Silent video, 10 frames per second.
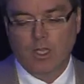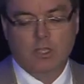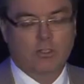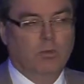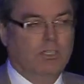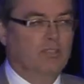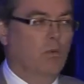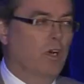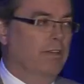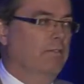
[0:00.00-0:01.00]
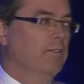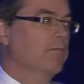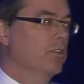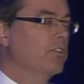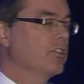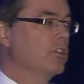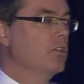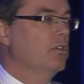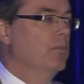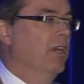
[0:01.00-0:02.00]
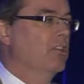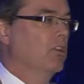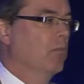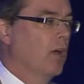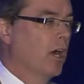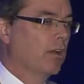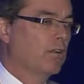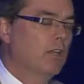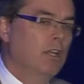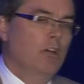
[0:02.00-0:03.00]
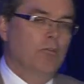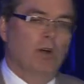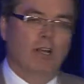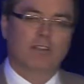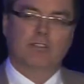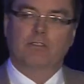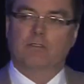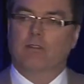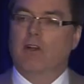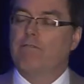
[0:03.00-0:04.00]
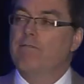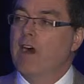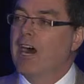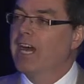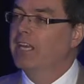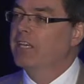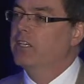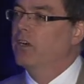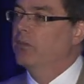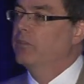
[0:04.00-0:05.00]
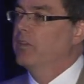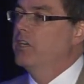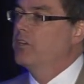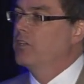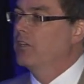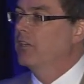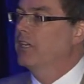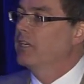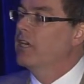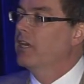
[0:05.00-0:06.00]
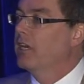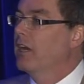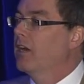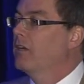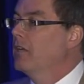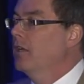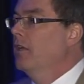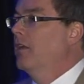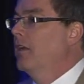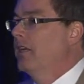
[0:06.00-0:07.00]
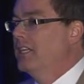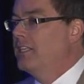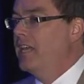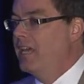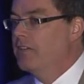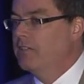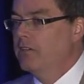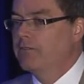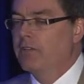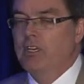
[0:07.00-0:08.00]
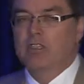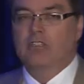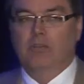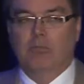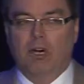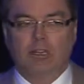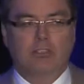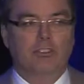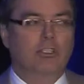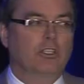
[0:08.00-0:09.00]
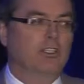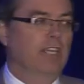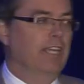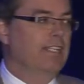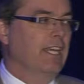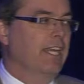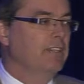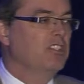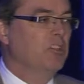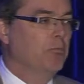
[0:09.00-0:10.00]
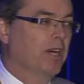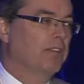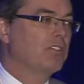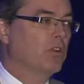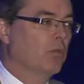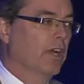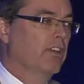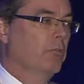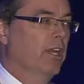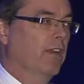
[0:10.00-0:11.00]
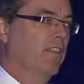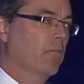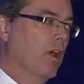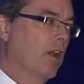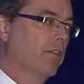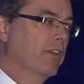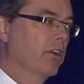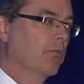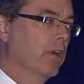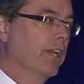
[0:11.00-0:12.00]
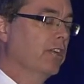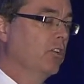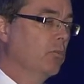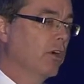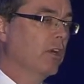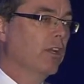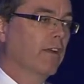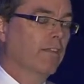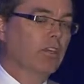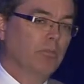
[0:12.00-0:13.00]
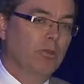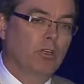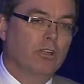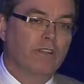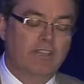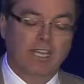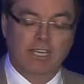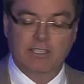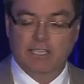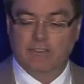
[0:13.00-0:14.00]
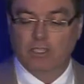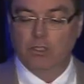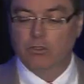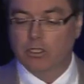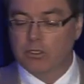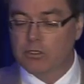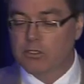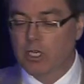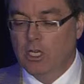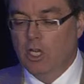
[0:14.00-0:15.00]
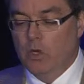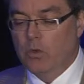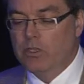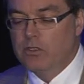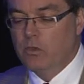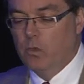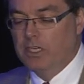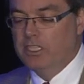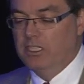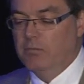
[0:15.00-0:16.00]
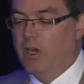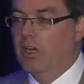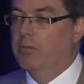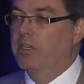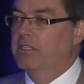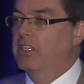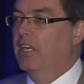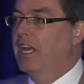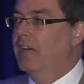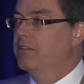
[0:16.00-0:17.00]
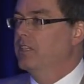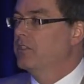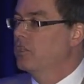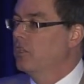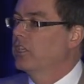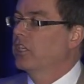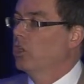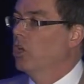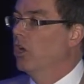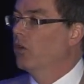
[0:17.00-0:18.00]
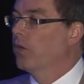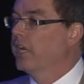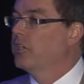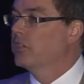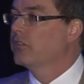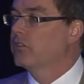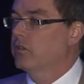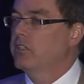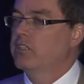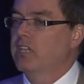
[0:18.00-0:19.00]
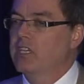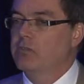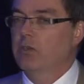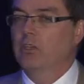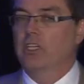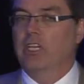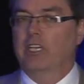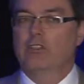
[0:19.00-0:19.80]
So what is a 1 versus a 2-dimensional model? Models are highly computationally intensive. Some models could take days to months to run depending on the model that you're running numerically on the computer and the data set that you use. We use the 1D model because it allows us to look at long ranges. So in this case, we were looking at a